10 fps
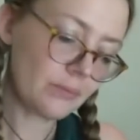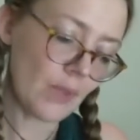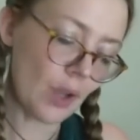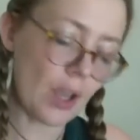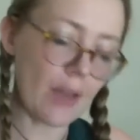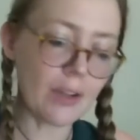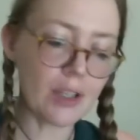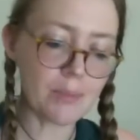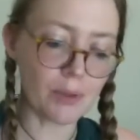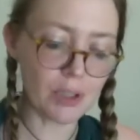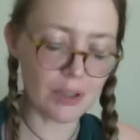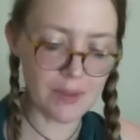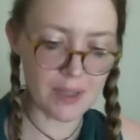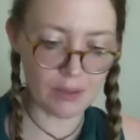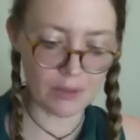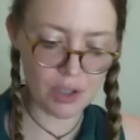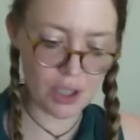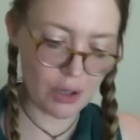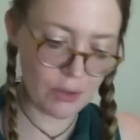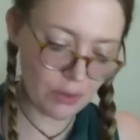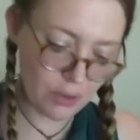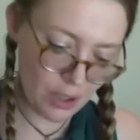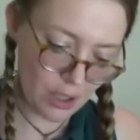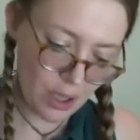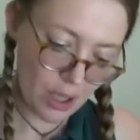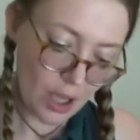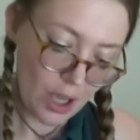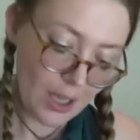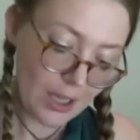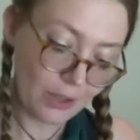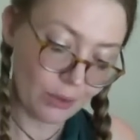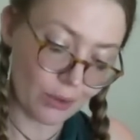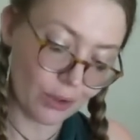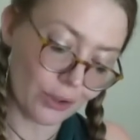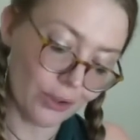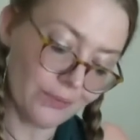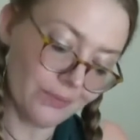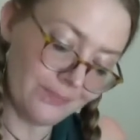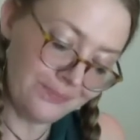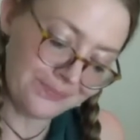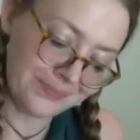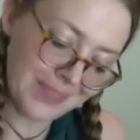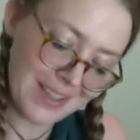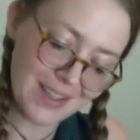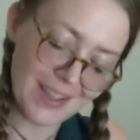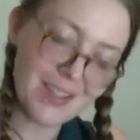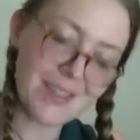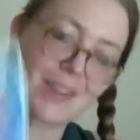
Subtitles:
Okay, what is positive side of the shadow? Lintukoto. That's nice.